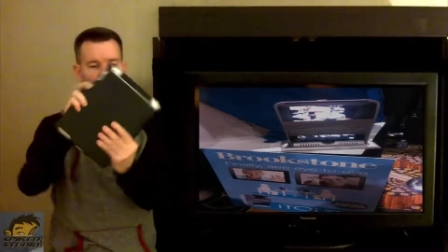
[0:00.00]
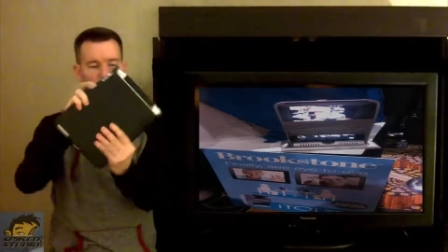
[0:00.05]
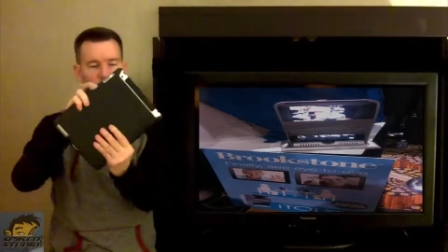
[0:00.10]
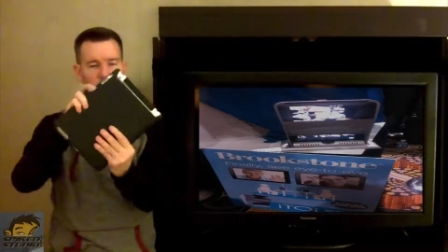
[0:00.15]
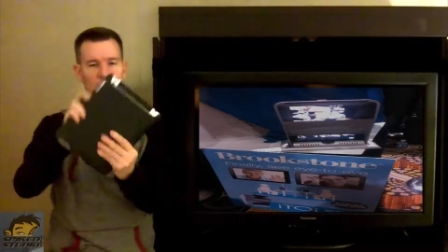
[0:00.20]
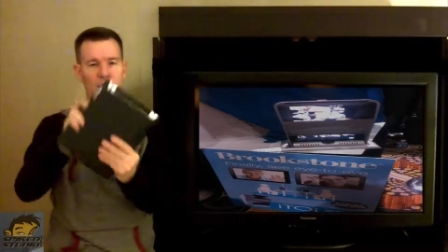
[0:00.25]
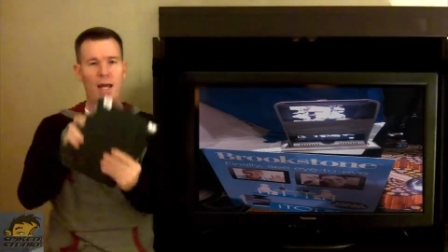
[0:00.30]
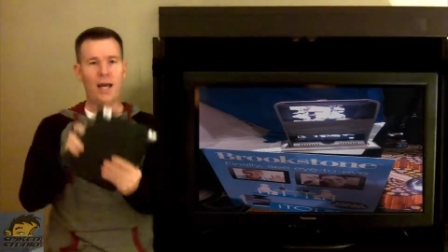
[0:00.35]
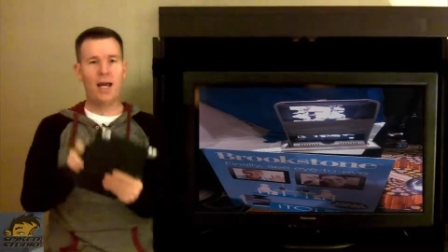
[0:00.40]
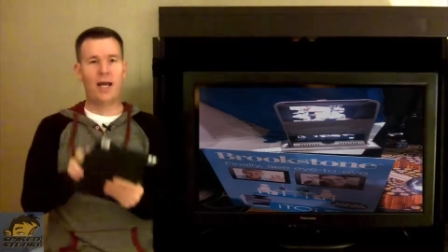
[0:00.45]
a
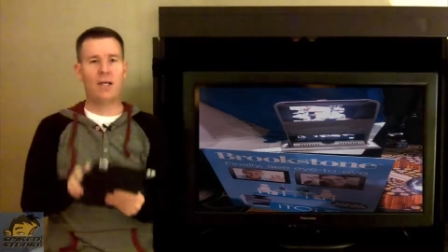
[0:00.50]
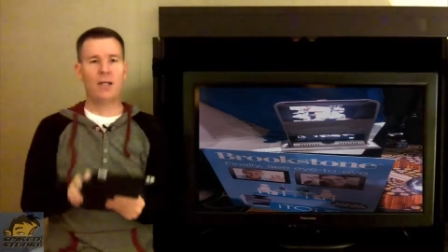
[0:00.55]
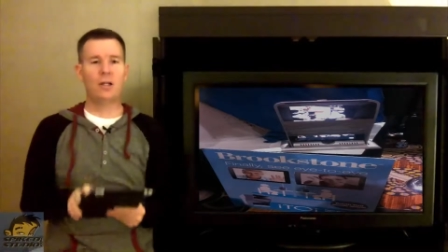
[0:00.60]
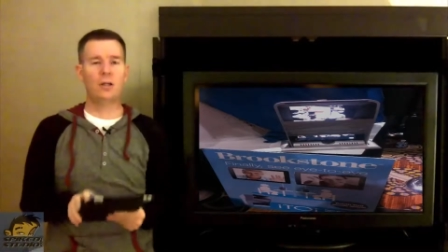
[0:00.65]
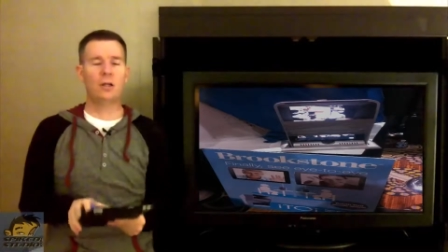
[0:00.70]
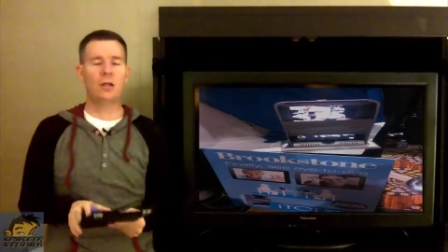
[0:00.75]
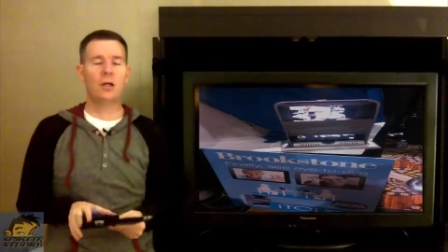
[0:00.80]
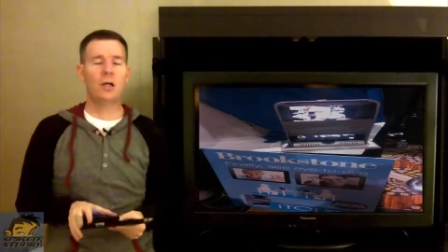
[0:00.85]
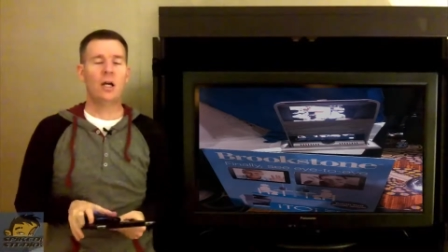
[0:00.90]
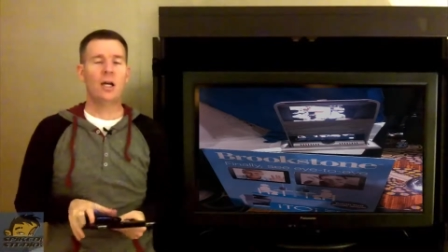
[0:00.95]
stand,
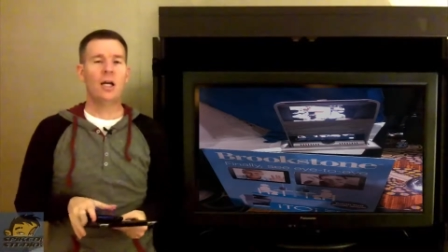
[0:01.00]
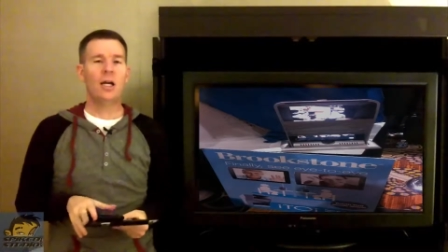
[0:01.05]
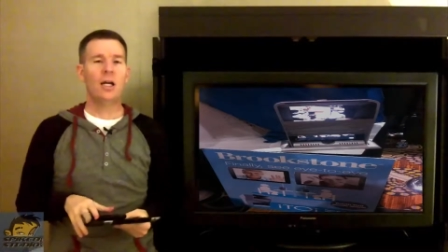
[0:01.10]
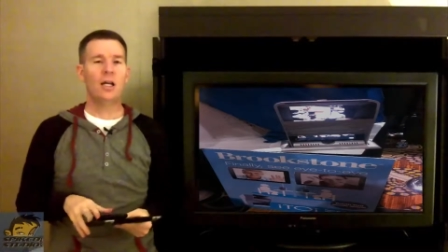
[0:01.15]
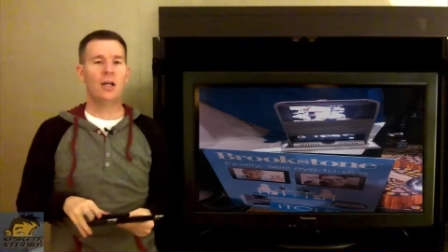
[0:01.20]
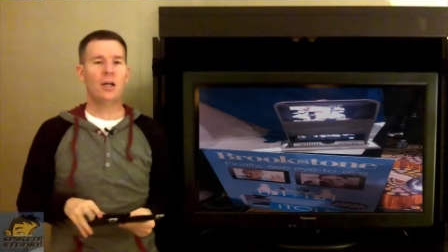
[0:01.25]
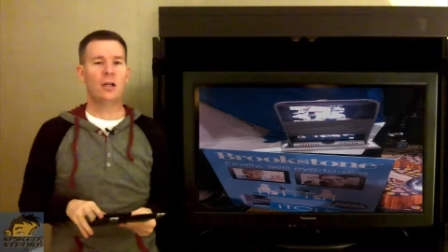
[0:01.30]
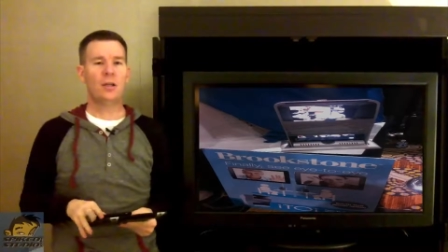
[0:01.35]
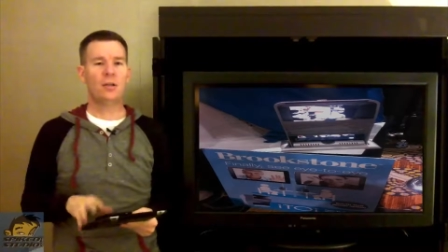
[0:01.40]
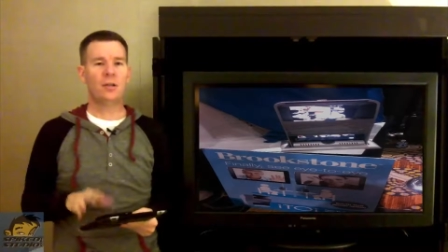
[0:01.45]
and
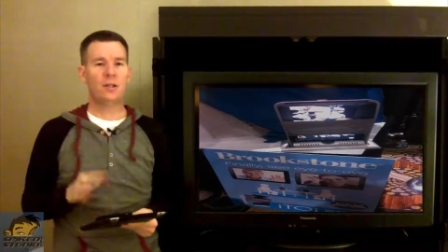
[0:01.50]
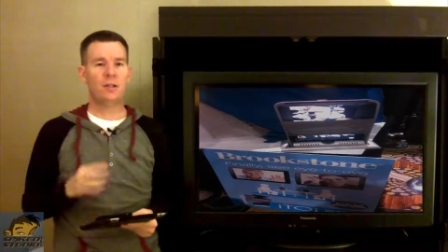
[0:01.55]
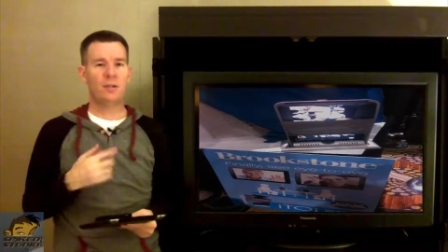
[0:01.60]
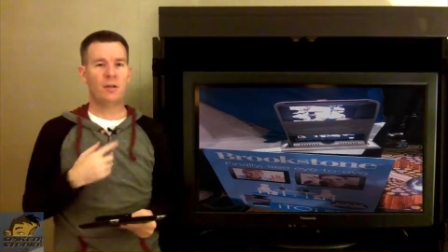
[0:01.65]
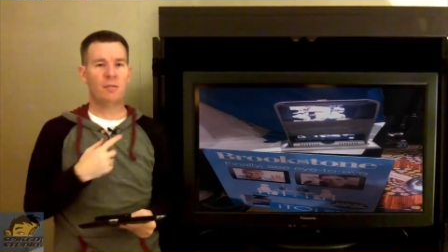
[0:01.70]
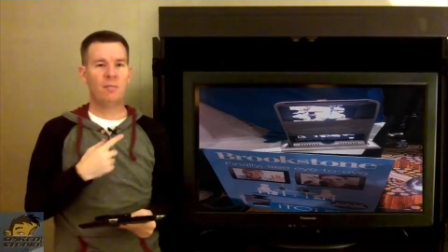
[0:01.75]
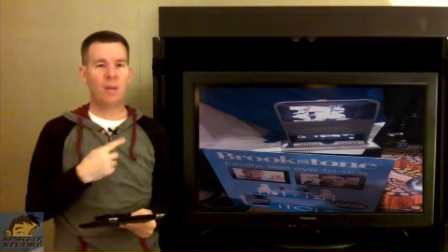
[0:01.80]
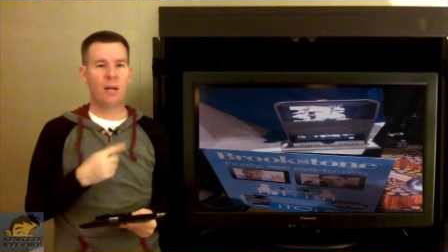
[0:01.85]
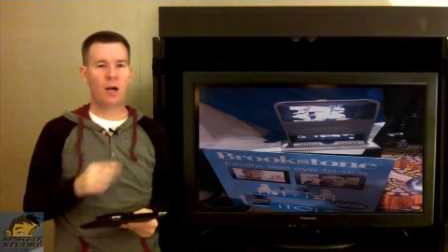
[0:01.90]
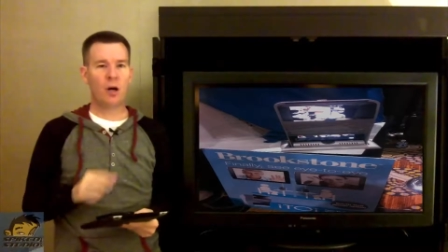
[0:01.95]

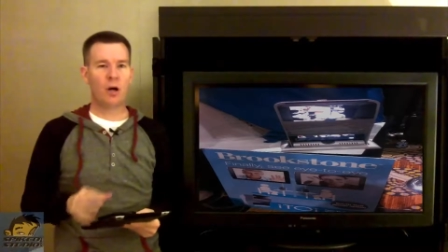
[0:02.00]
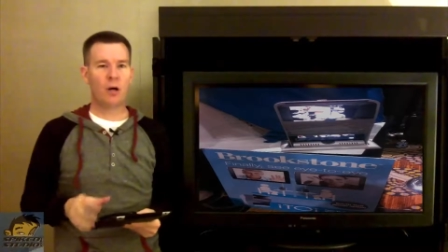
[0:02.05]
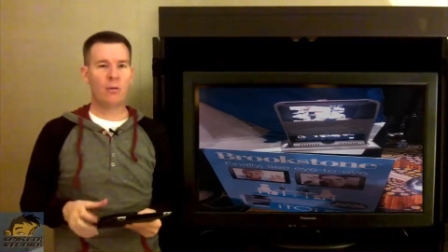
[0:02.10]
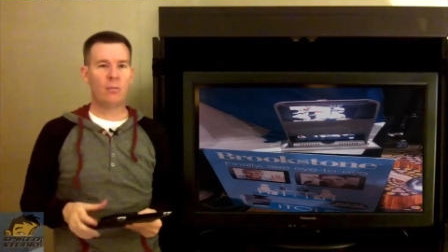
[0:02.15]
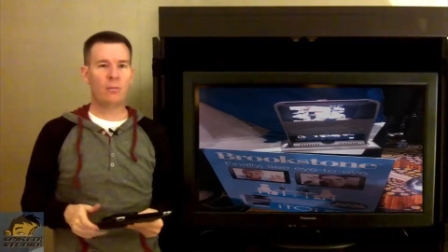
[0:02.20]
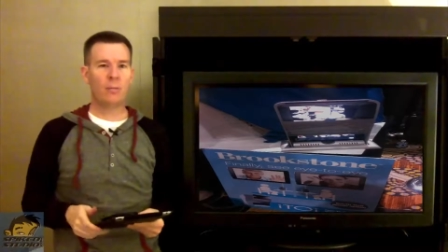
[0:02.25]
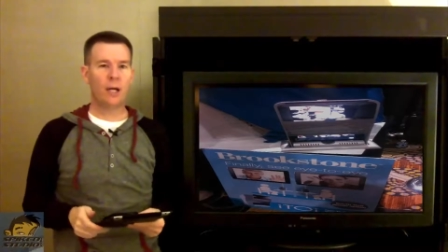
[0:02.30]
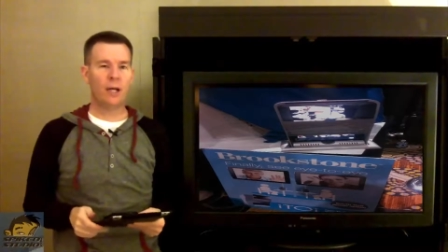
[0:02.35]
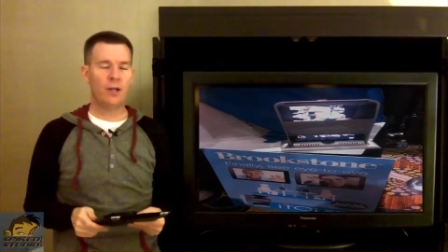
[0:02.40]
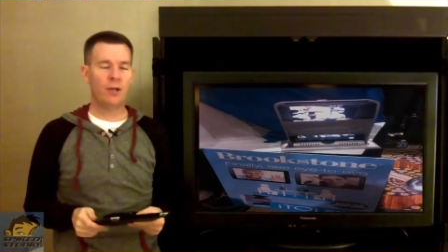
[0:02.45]
it's a mirror
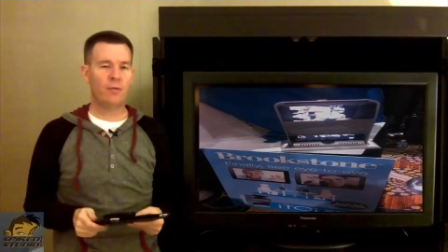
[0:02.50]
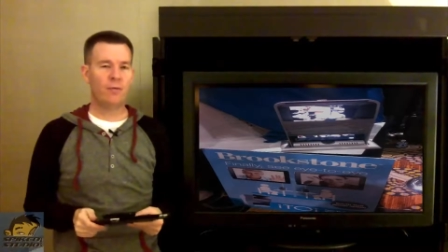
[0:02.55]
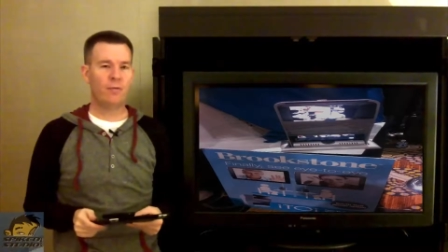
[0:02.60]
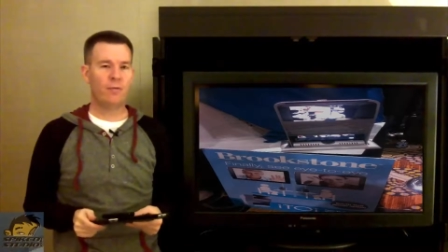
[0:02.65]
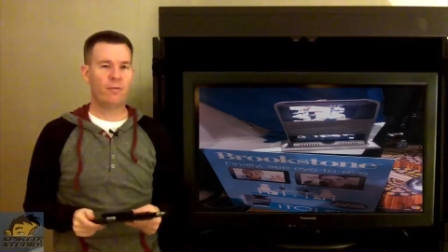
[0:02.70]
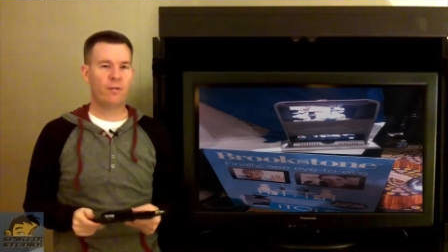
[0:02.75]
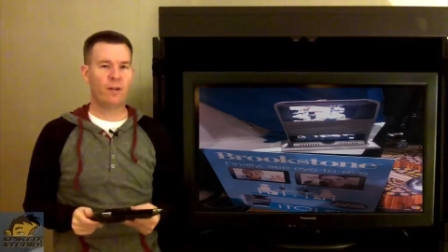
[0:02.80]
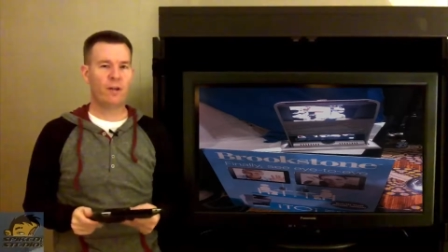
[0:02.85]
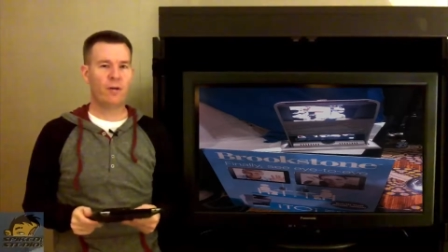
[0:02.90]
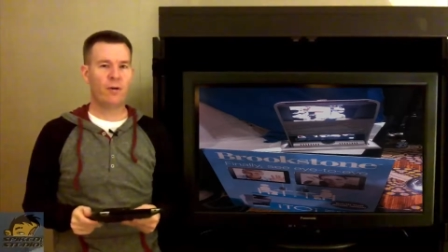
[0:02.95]
and you
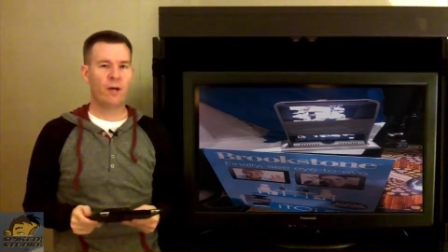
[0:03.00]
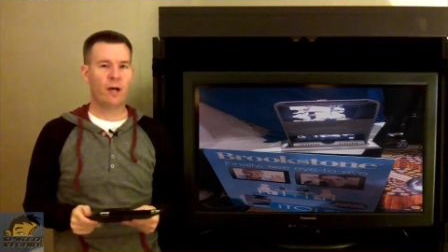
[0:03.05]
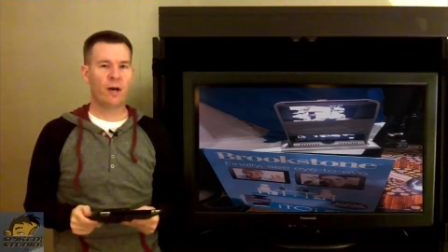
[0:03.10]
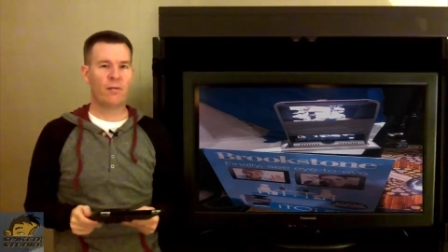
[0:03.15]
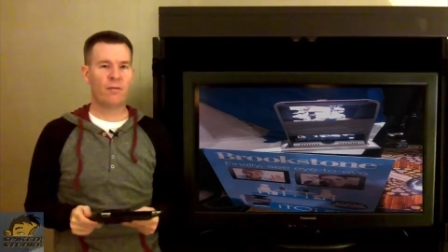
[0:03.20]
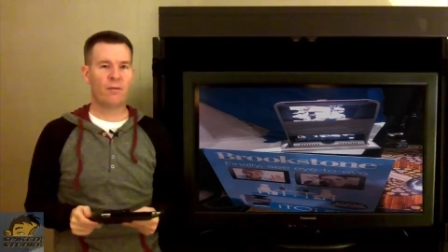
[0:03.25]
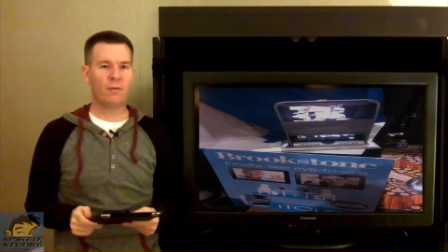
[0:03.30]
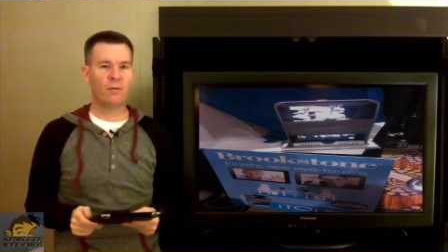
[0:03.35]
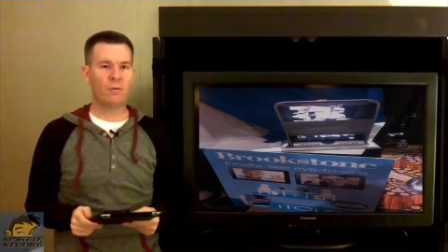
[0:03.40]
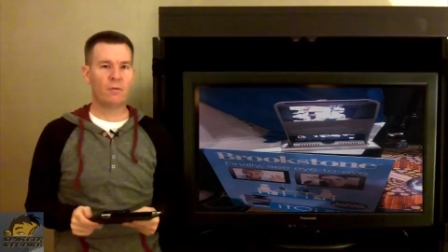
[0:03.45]
video
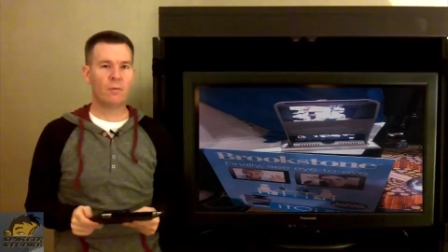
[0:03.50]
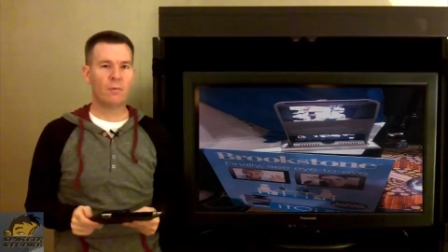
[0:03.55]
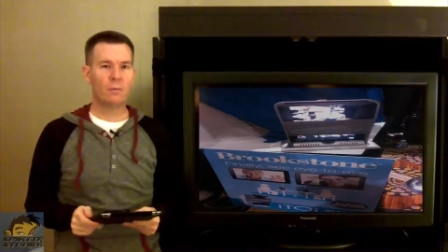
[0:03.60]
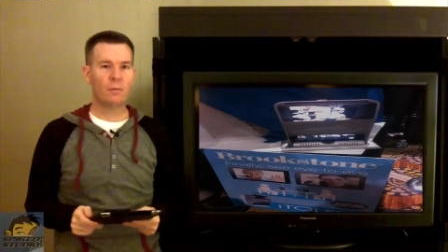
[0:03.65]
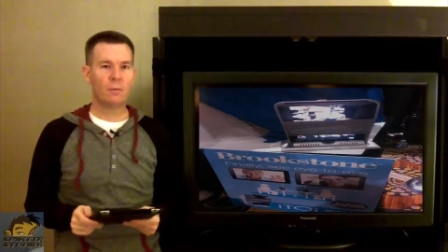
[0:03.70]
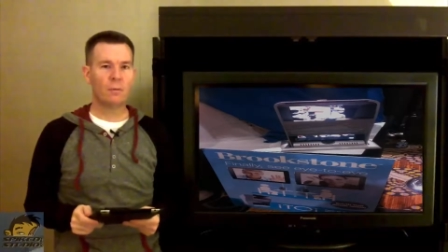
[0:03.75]
conference.